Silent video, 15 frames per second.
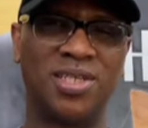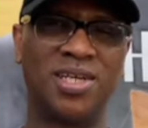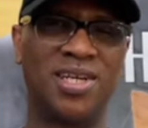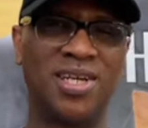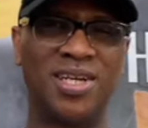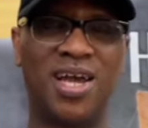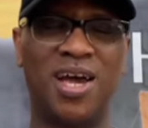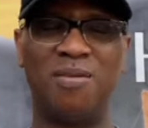
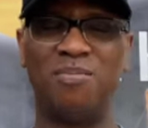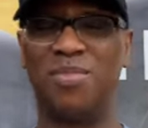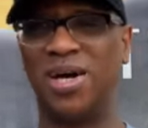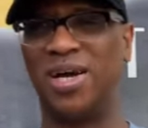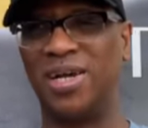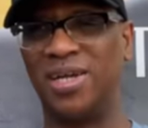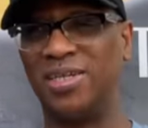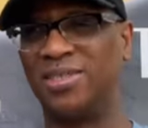in our
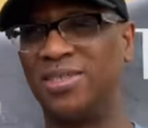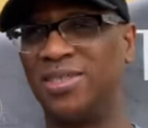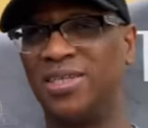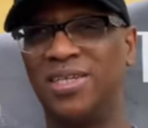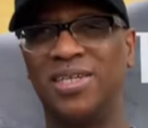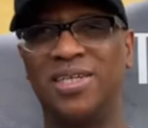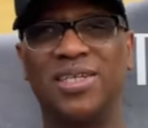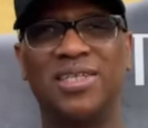minds,
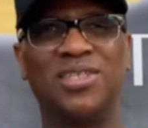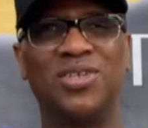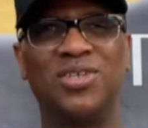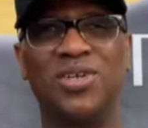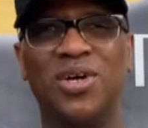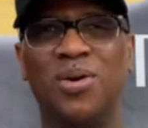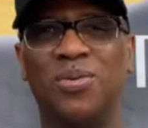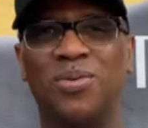you
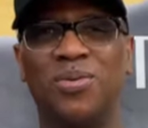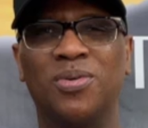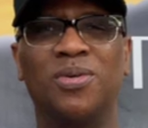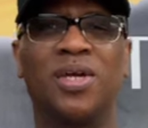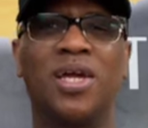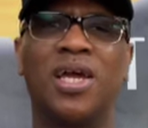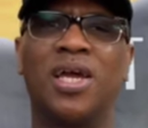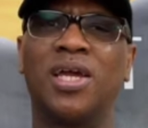know,
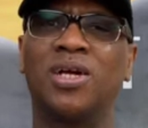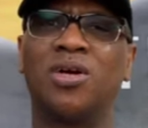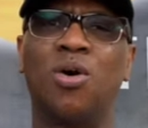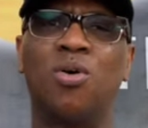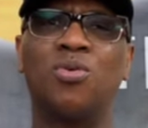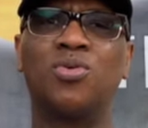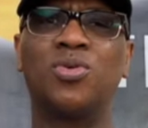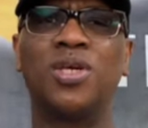and
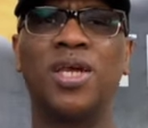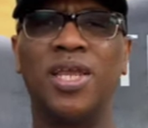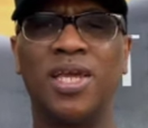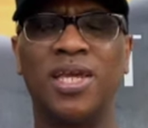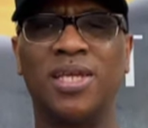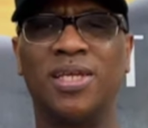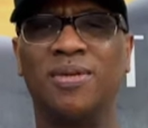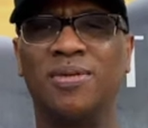go get
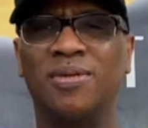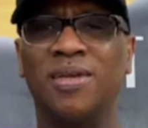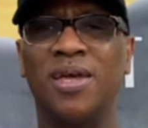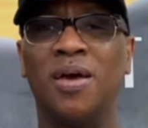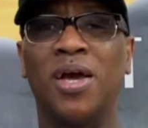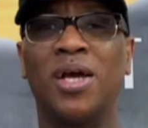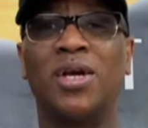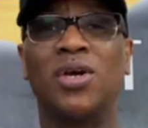it.
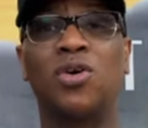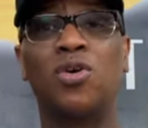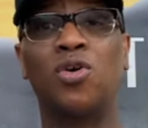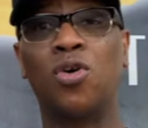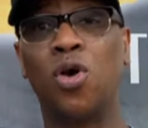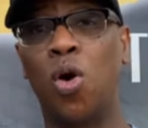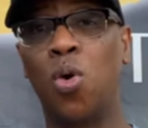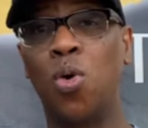
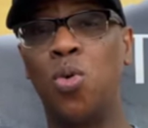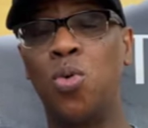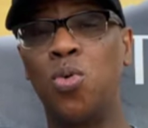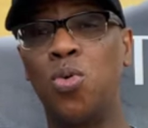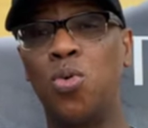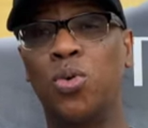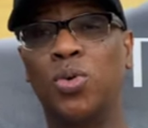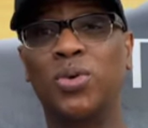Go
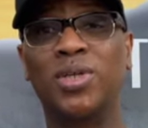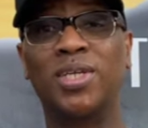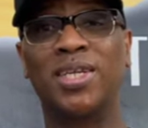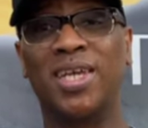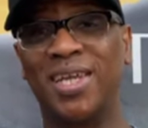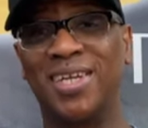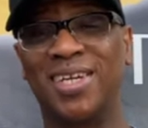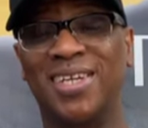
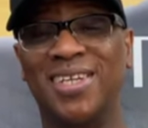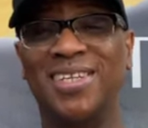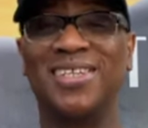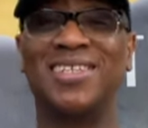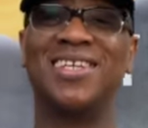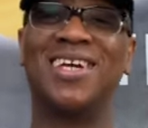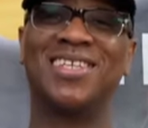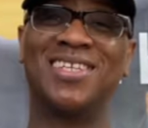get
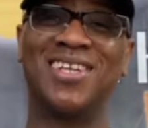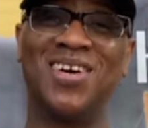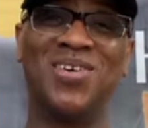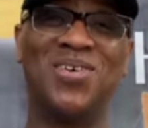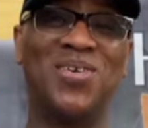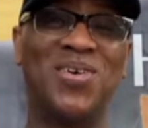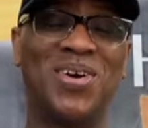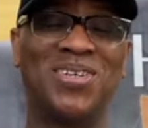it. That's our
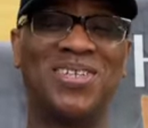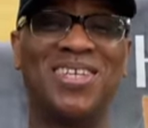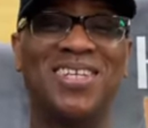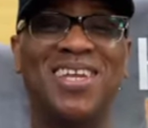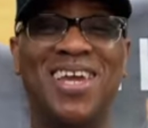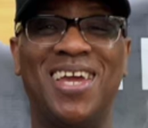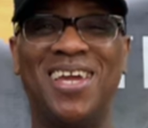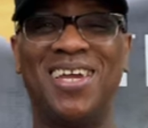word
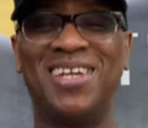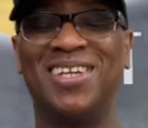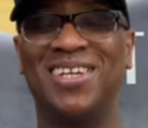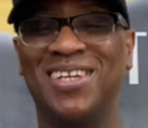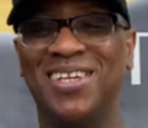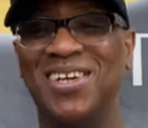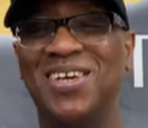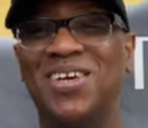today
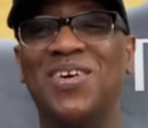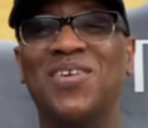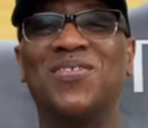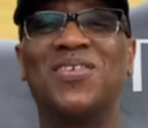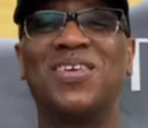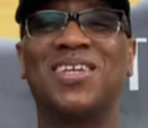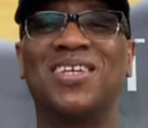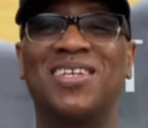
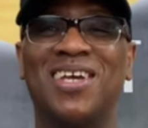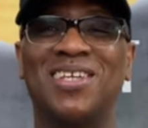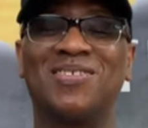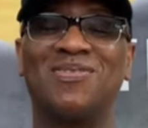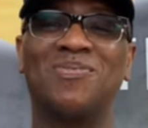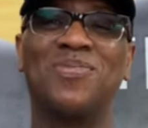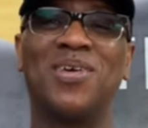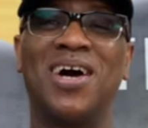for the
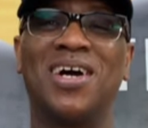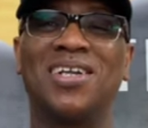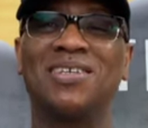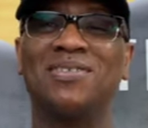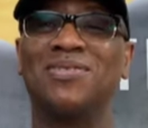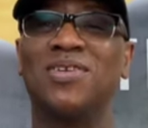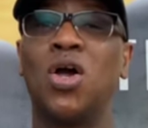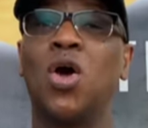Desert
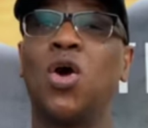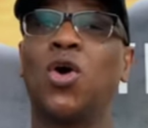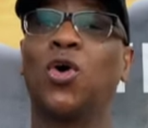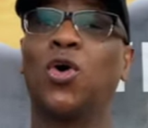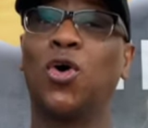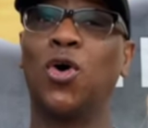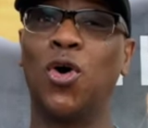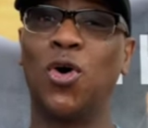Apocalips.
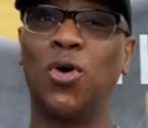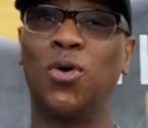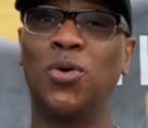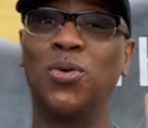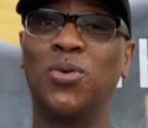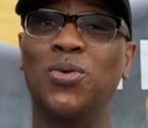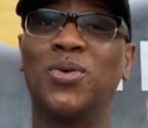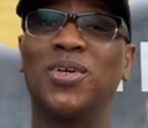
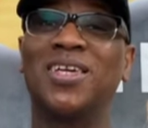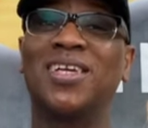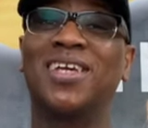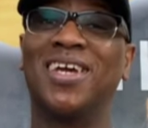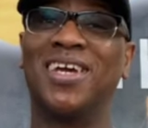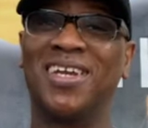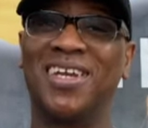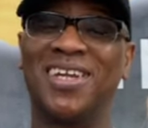Go
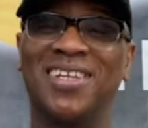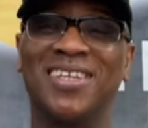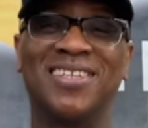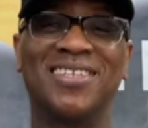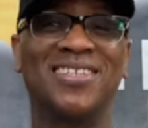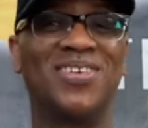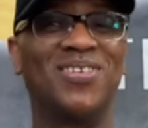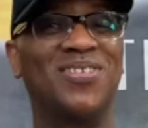get it.
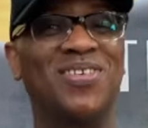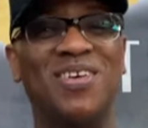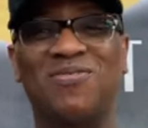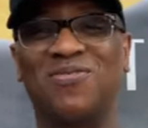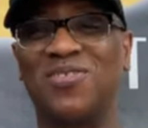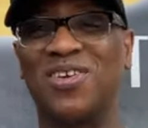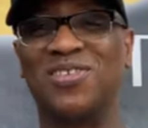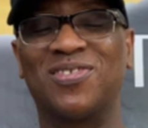Don't let
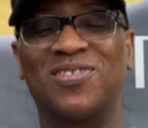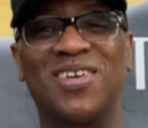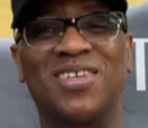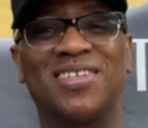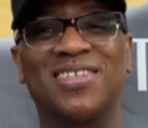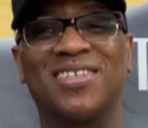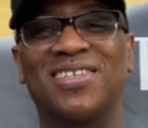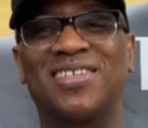
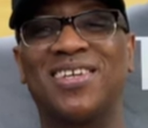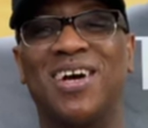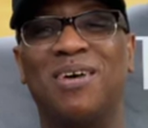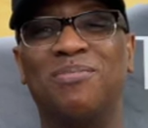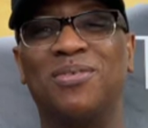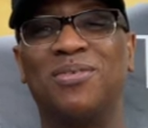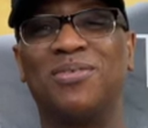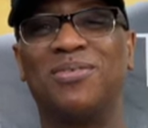frustration
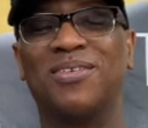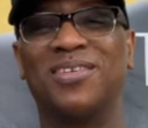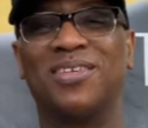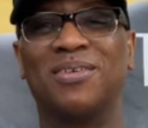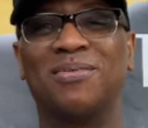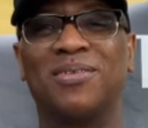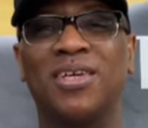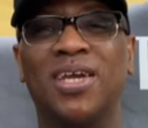stop you. You
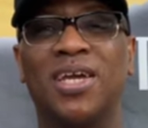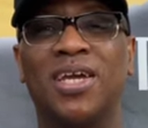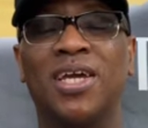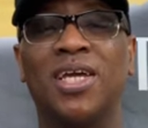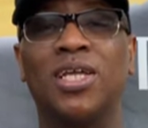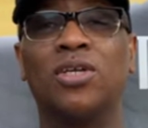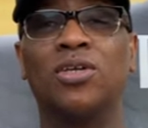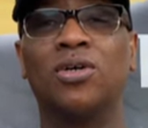know what I'm saying?
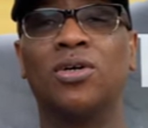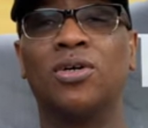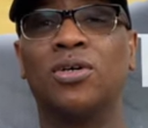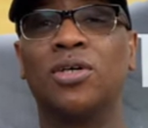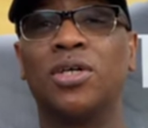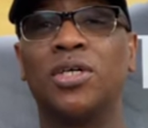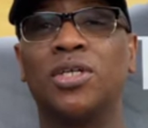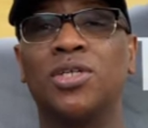
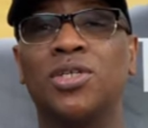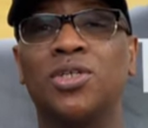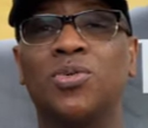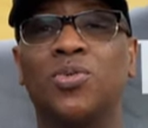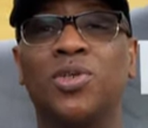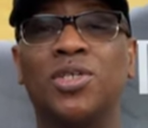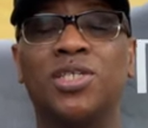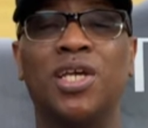Look,
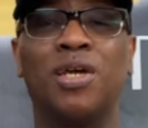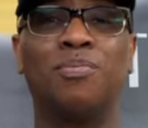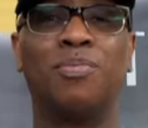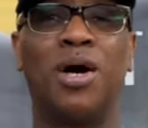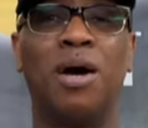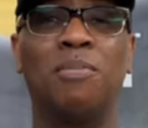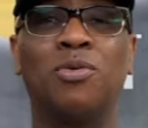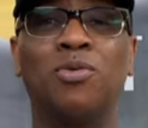we say
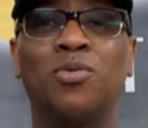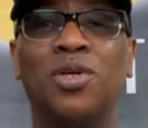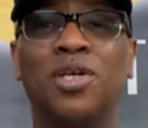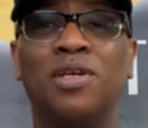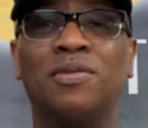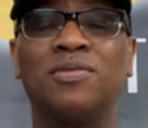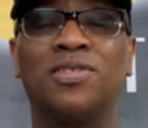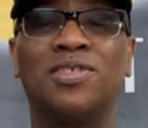bob and
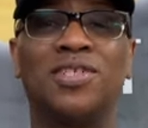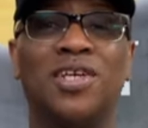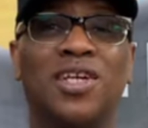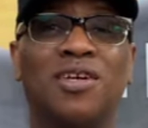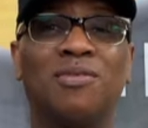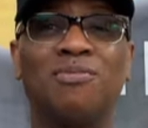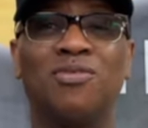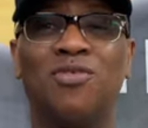weave,
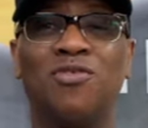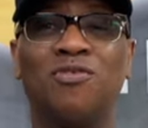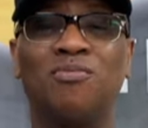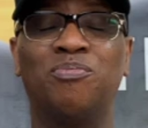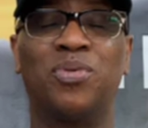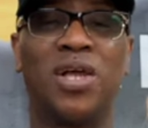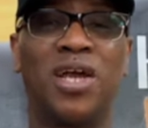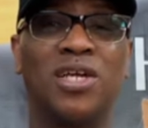stick and
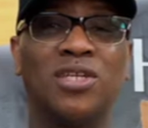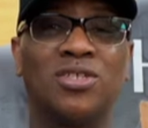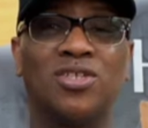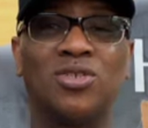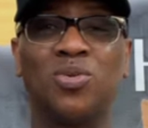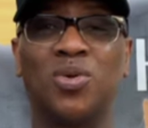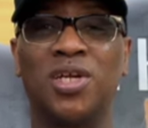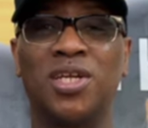move, plant and
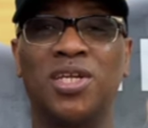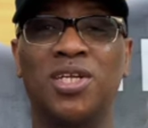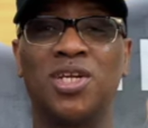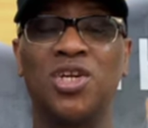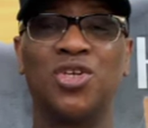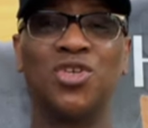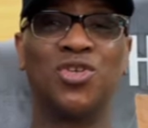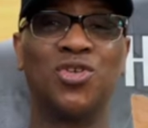swing,
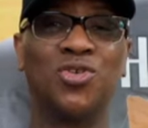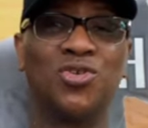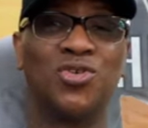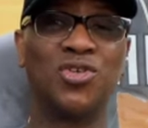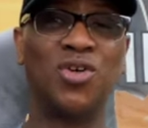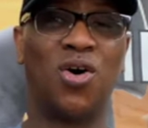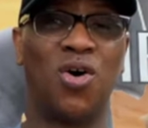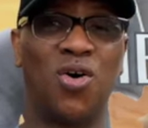
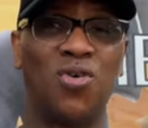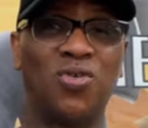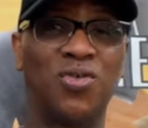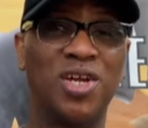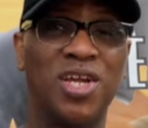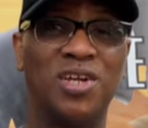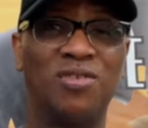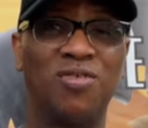use the whole
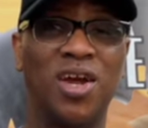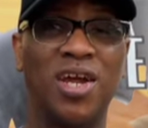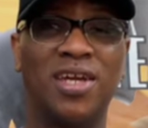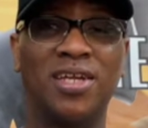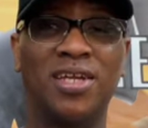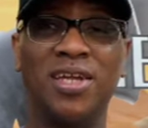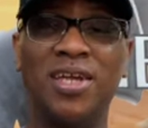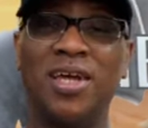ring,
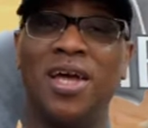right?